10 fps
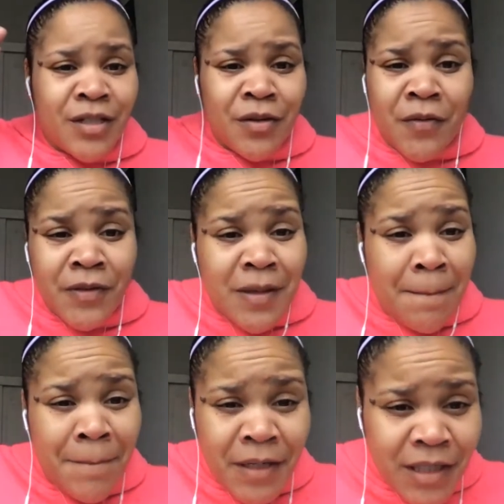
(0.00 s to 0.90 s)
to University
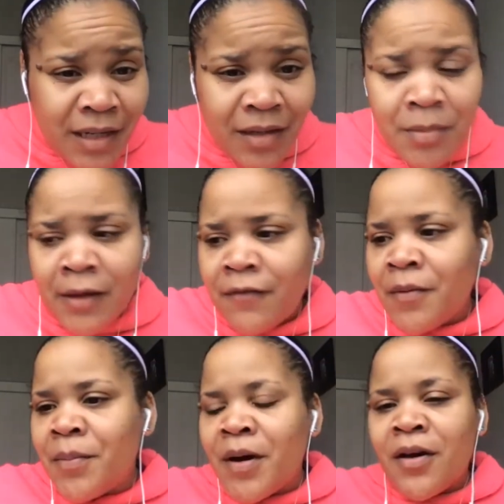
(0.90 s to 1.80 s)
of Michigan to play
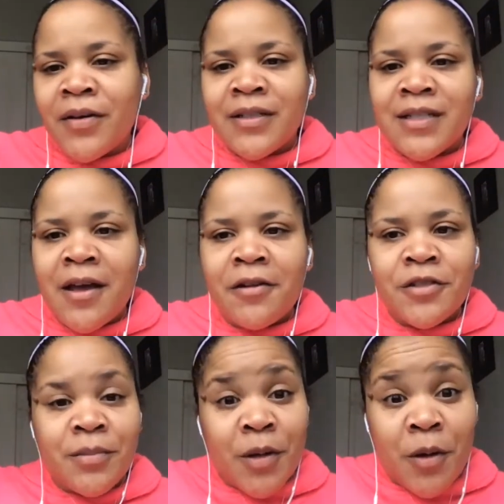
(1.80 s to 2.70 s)
football on a
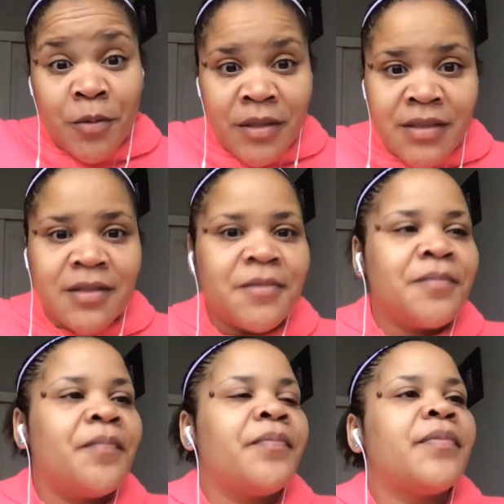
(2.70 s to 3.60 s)
scholarship, the oldest.
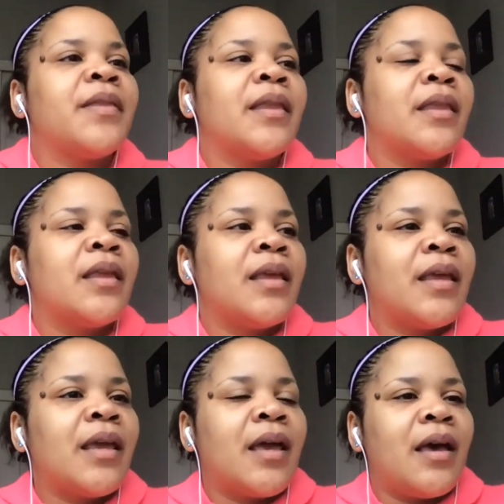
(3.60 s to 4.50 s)

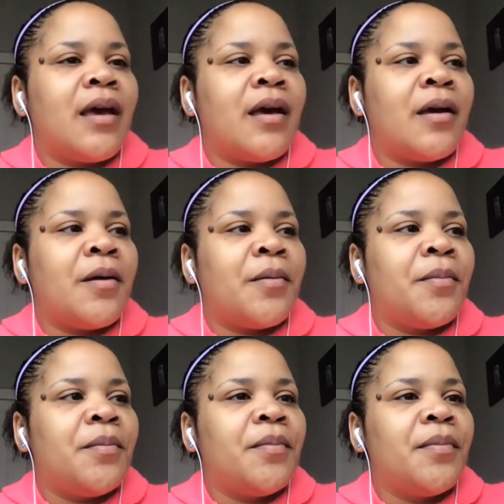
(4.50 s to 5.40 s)
Um,